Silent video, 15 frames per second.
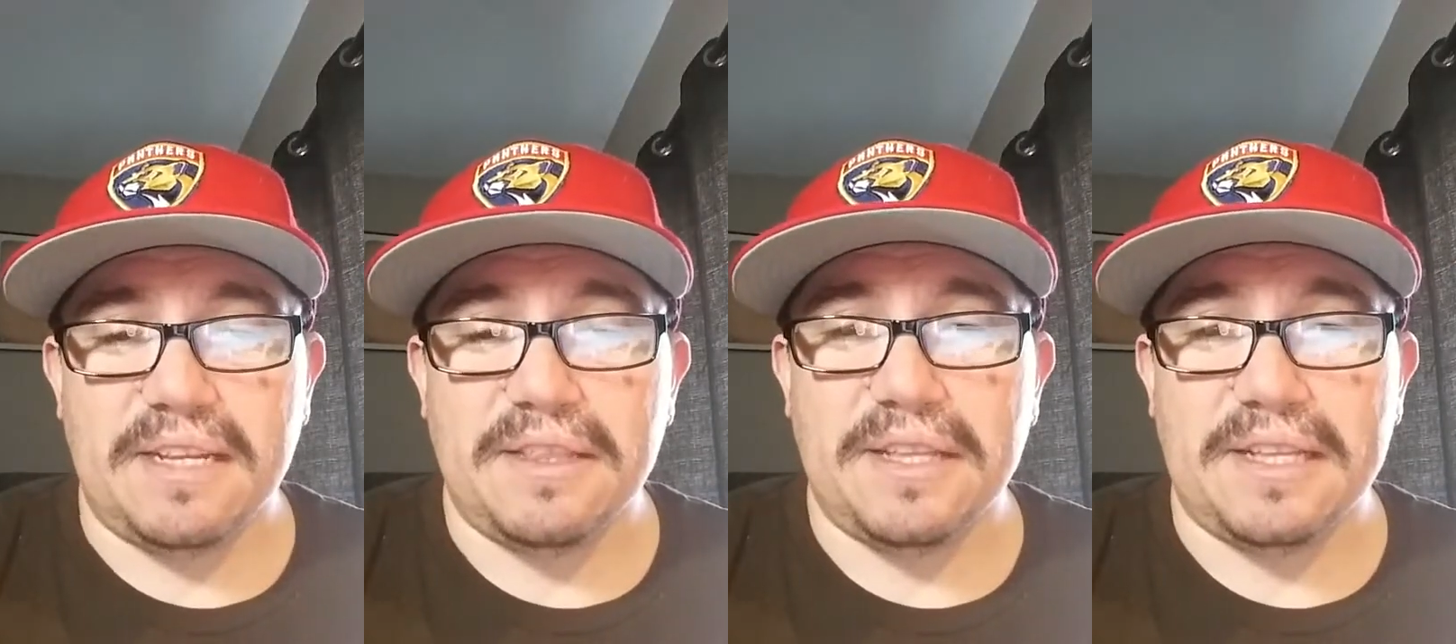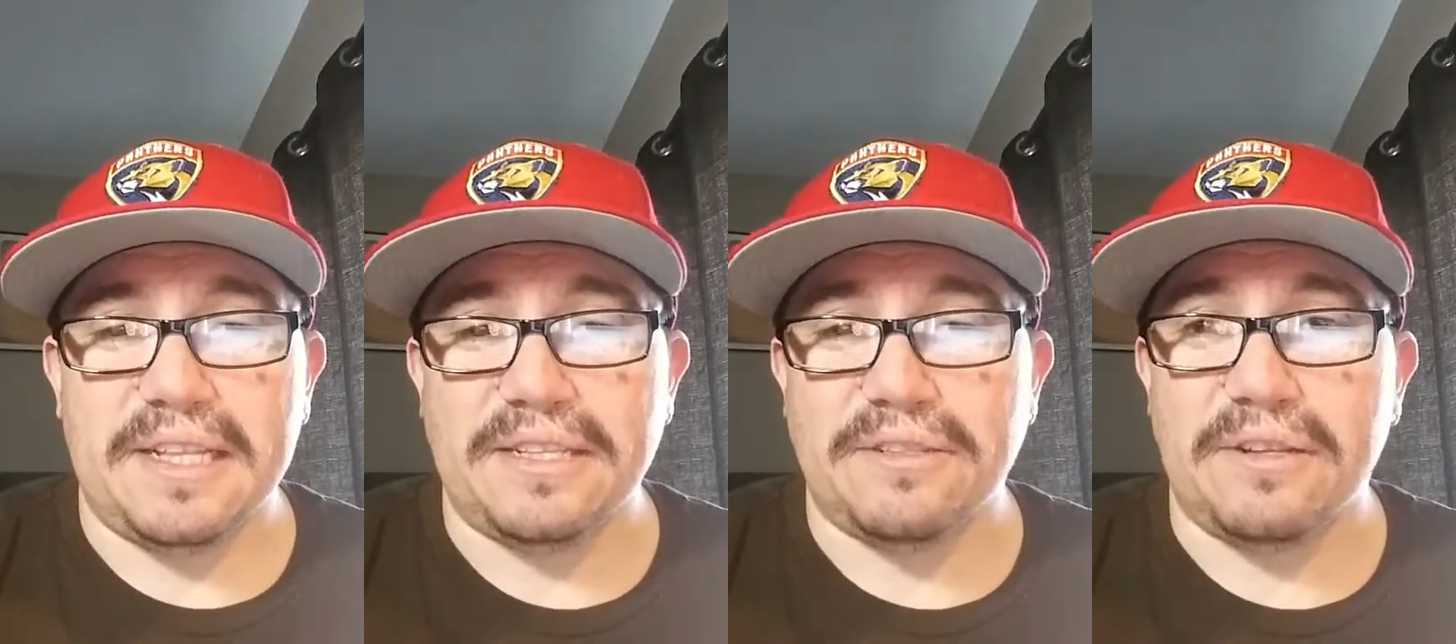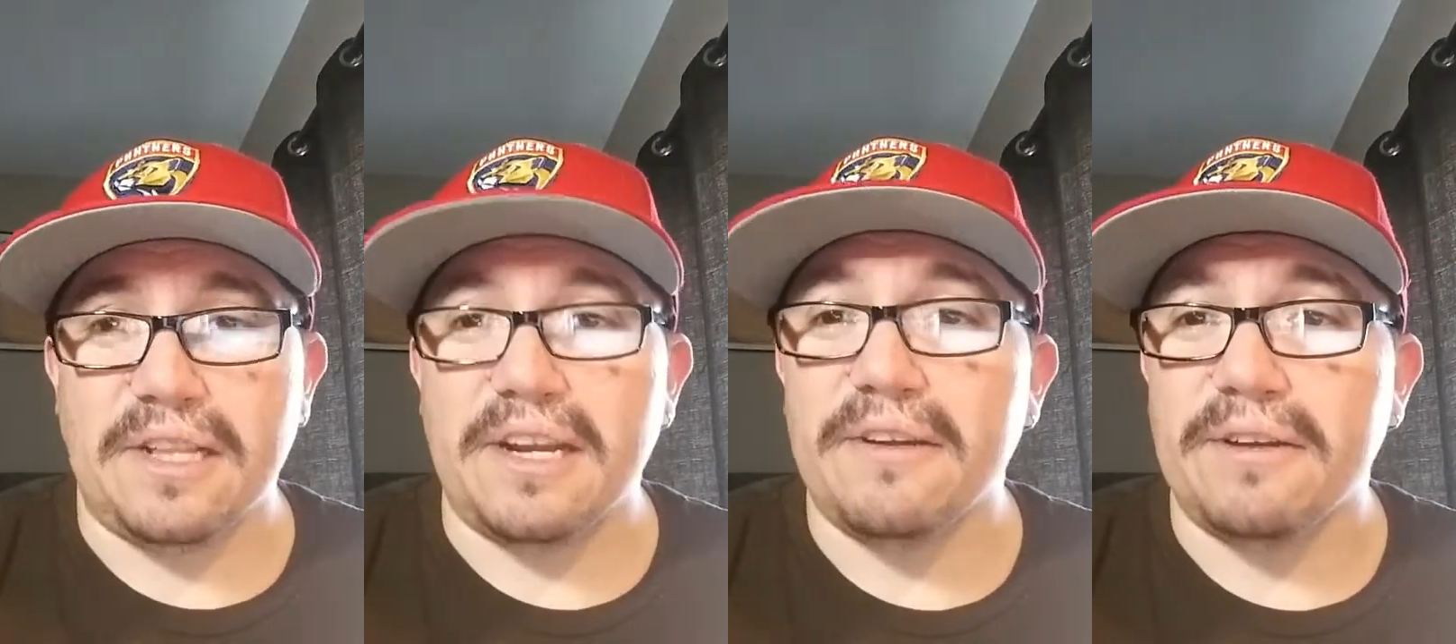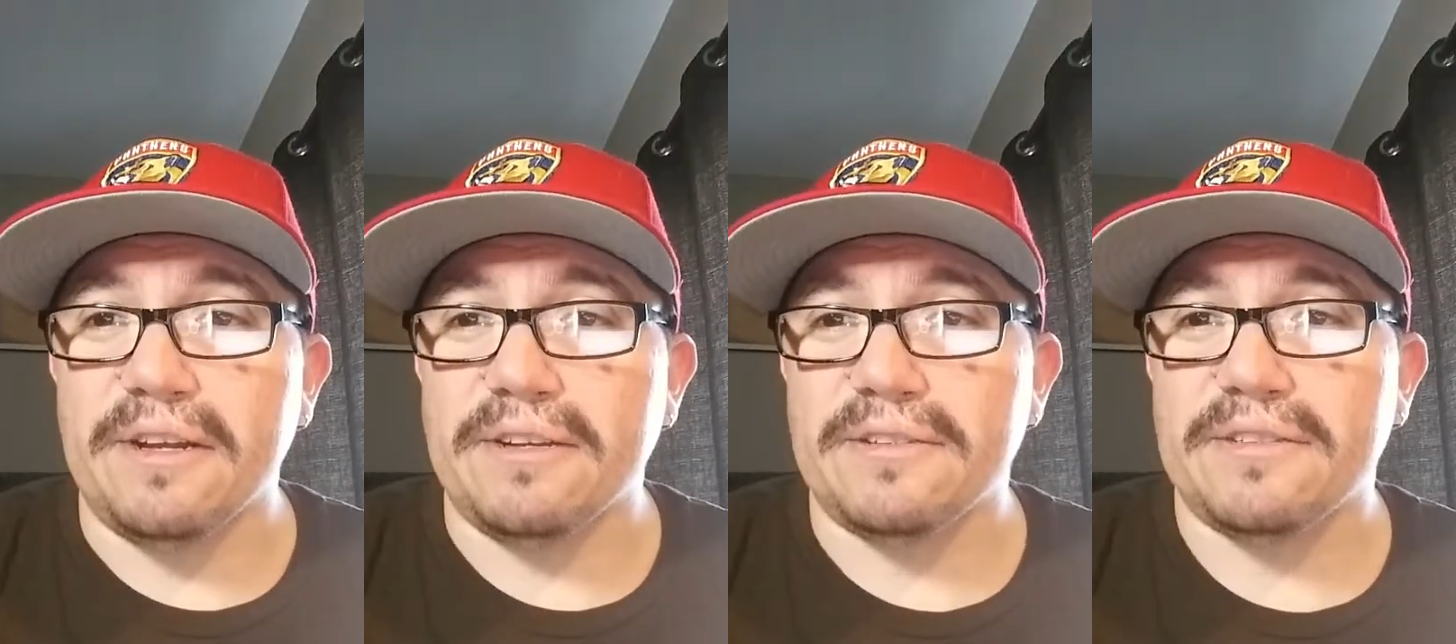think that's
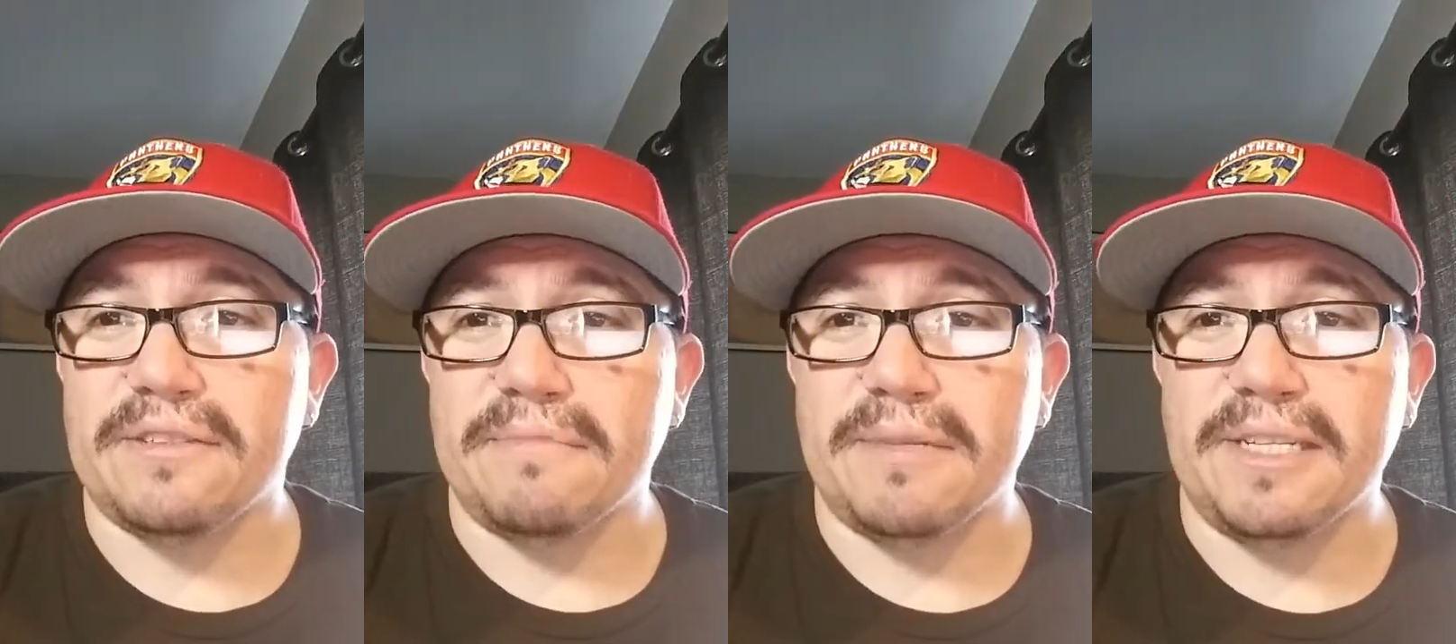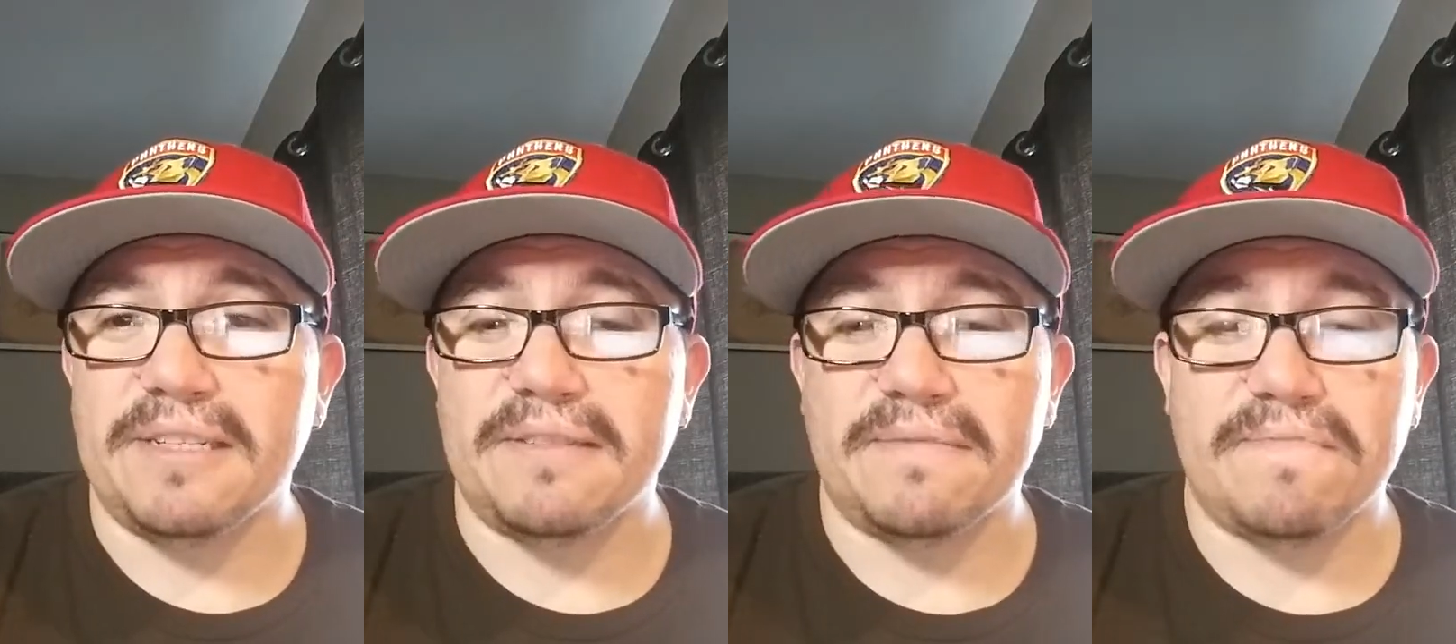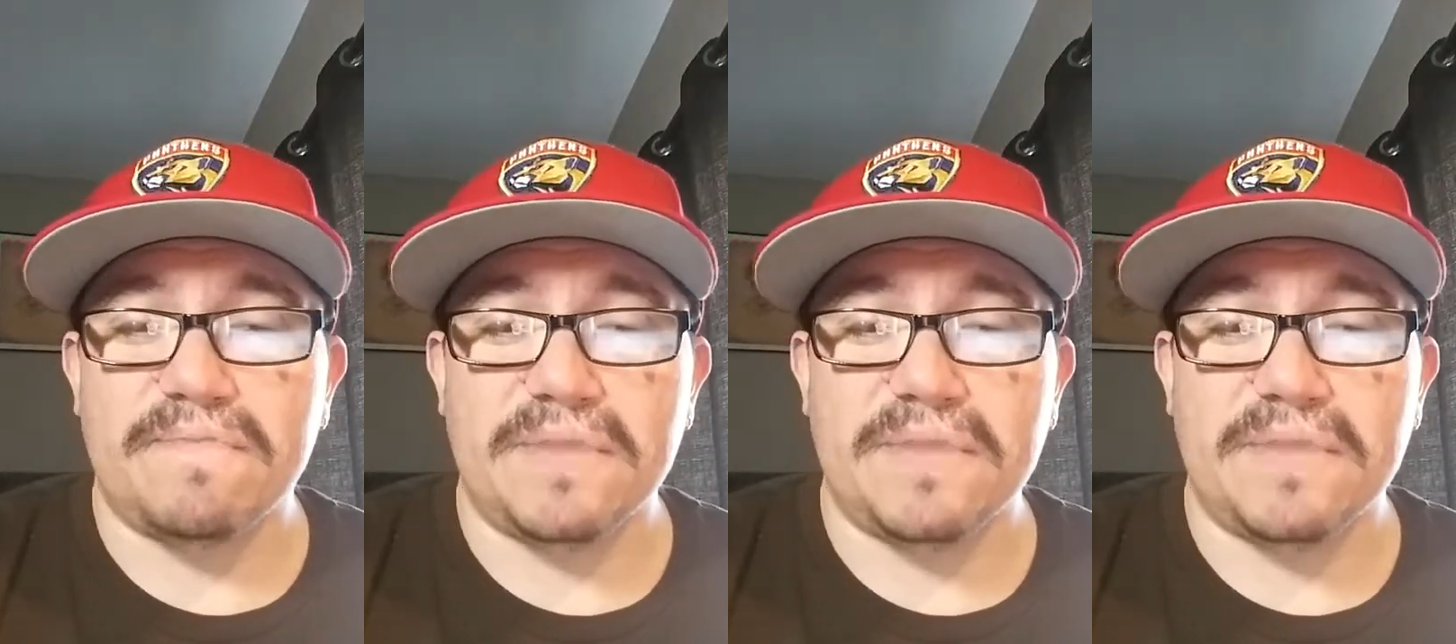hilarious. I mean,